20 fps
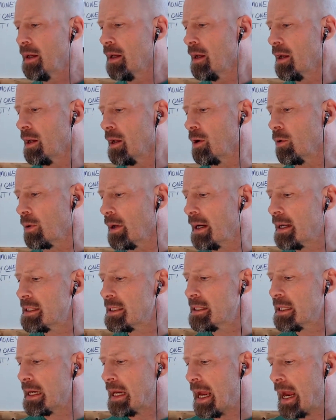Now, when I
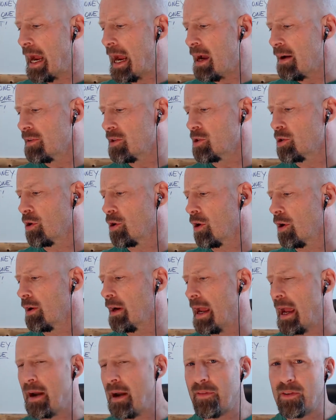say
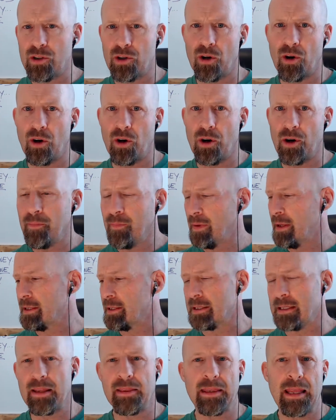avatar,
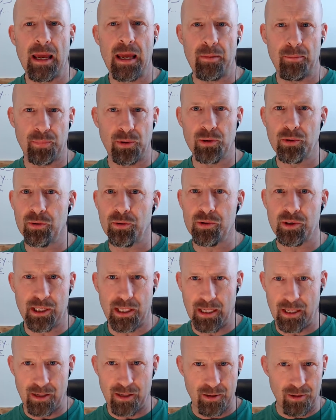it's not that
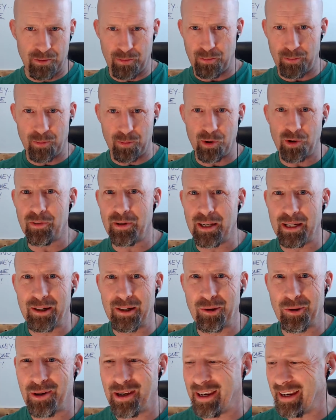blue-skinned movie,
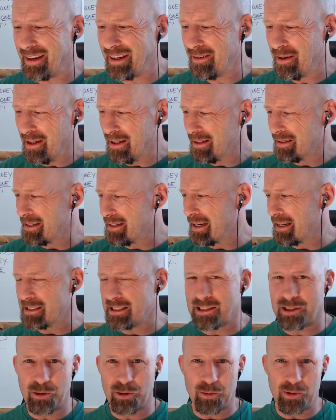okay,
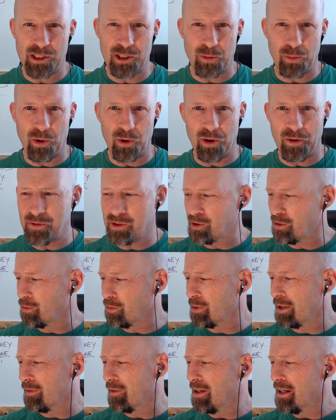Dances with Smurfs or
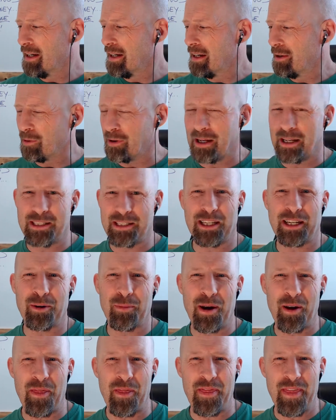whatever. We're not talking
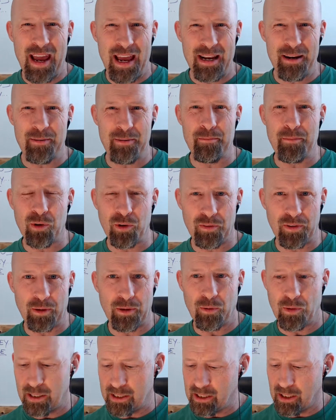about that movie.
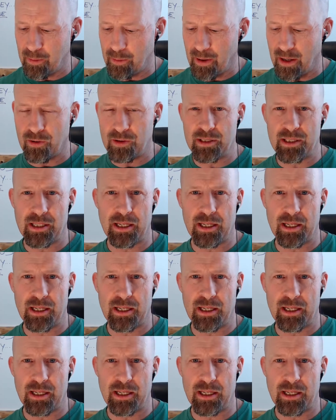We're not talking about